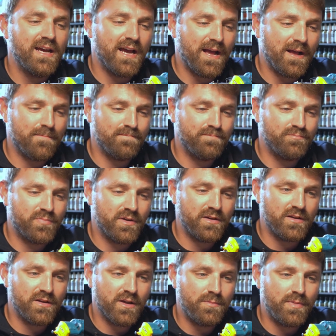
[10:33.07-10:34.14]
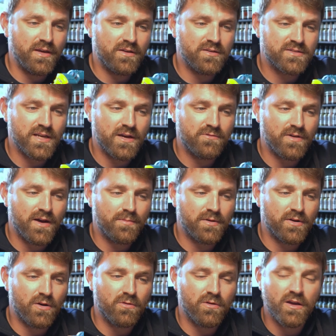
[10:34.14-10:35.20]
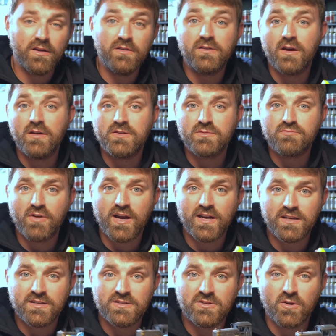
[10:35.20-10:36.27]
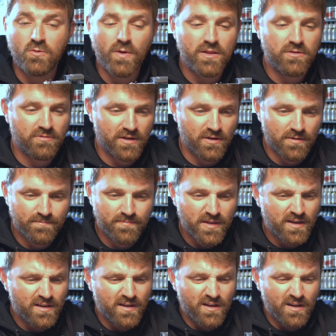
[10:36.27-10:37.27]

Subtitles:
But you know, pick yourself up an old logo to practice doing weathering on.